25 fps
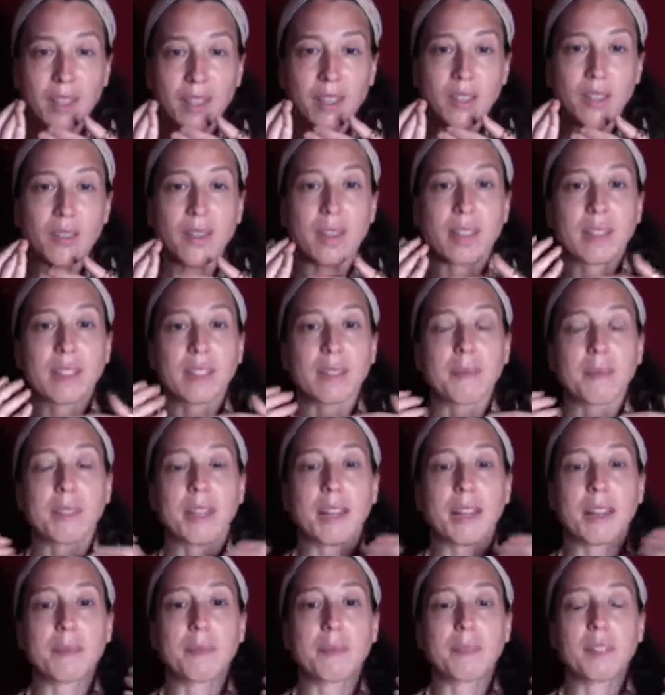You know how
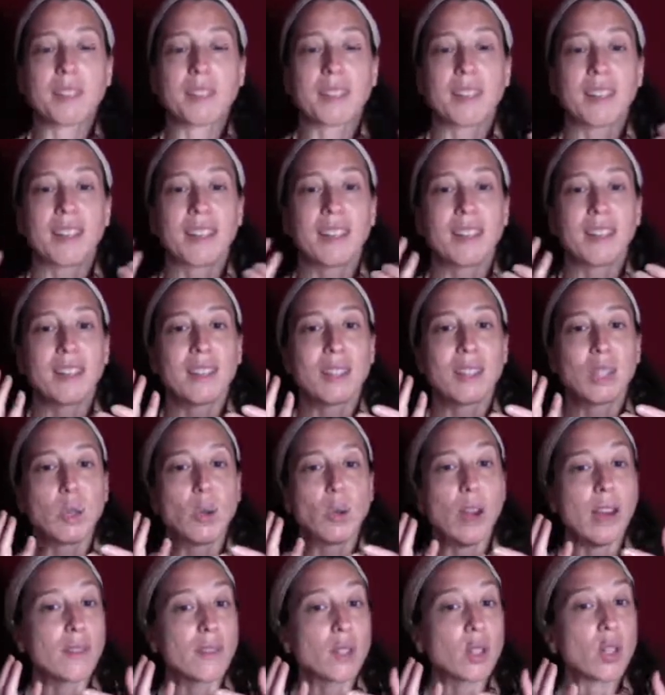sometimes you
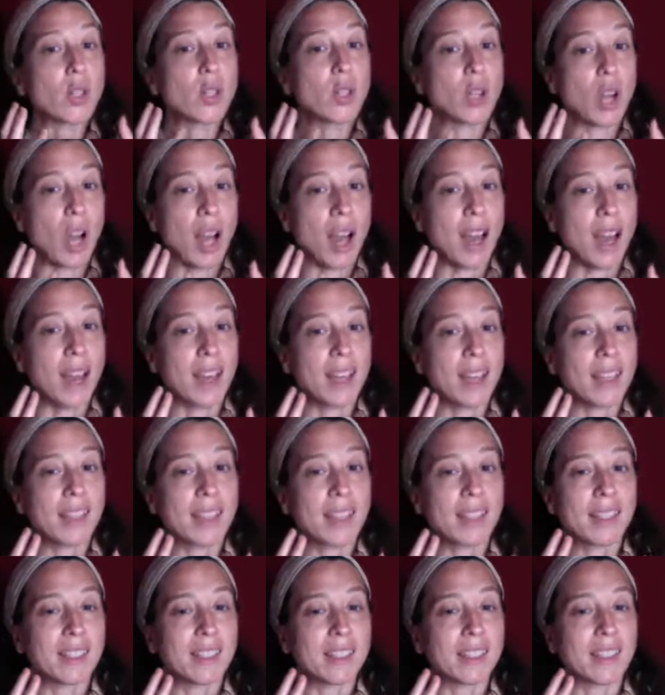have a cry
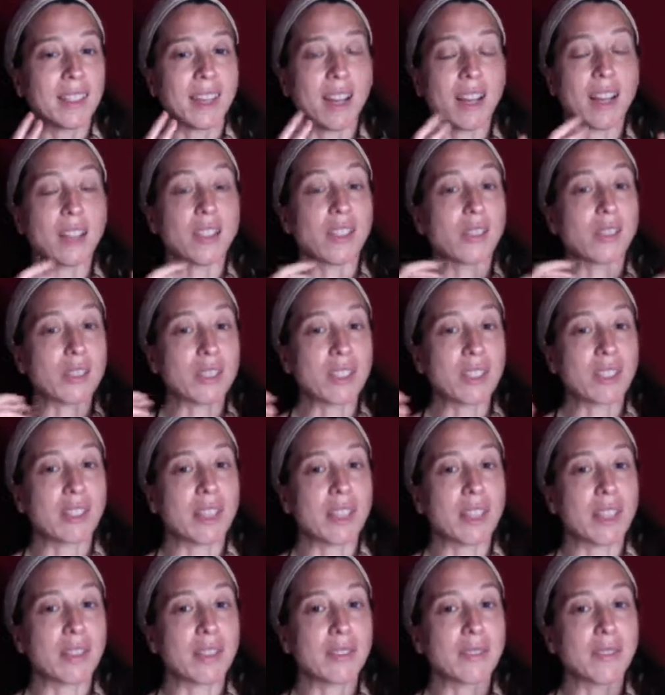on your
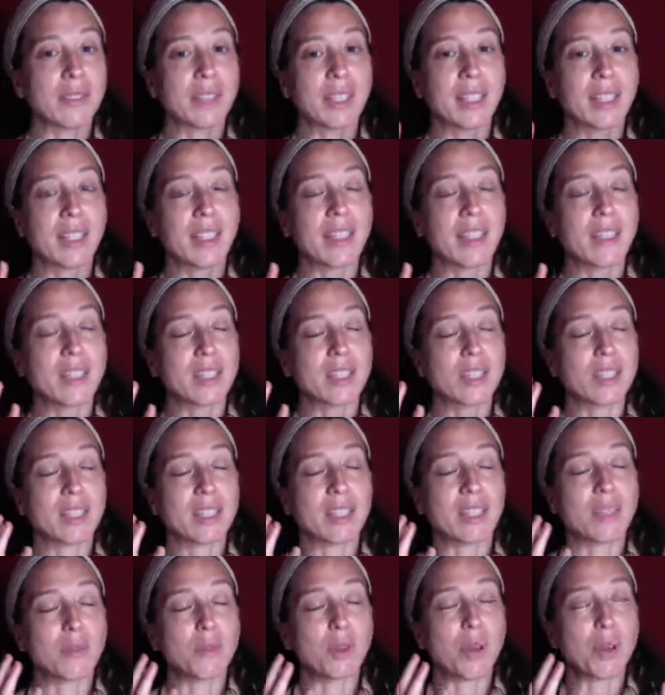sleeve, like it
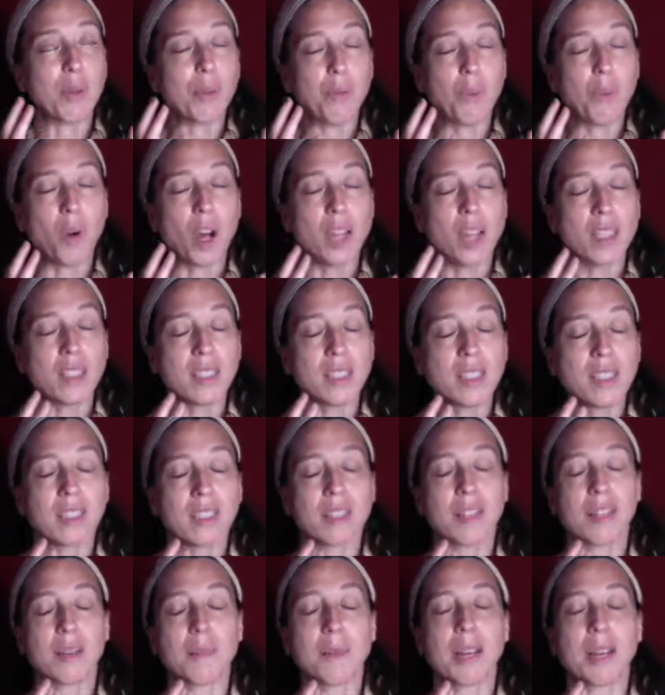wants to
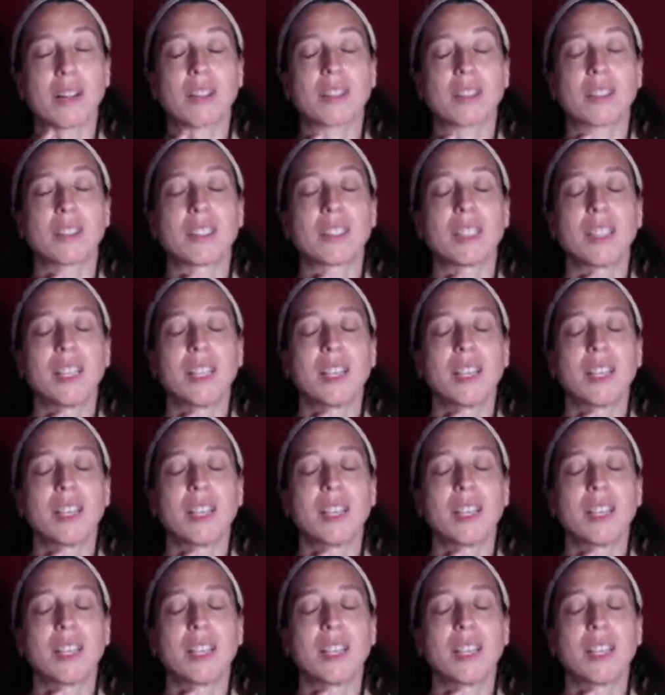come out,